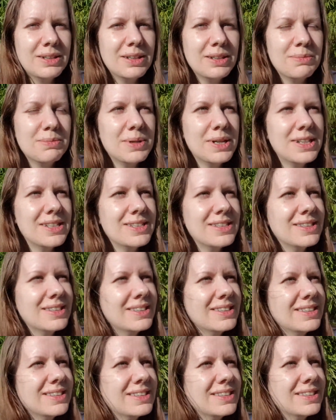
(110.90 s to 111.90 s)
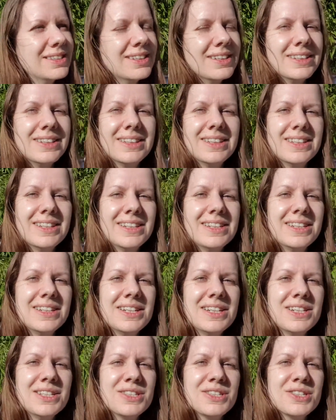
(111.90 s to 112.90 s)
But
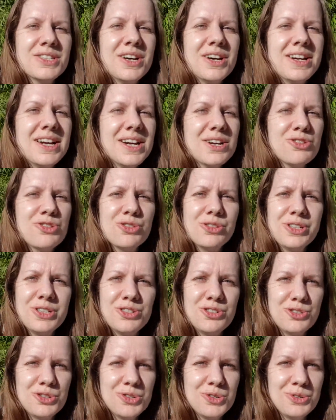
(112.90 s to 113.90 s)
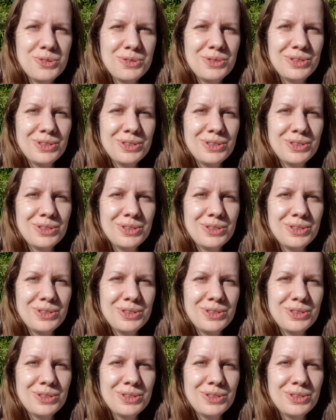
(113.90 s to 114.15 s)
it's not actually true,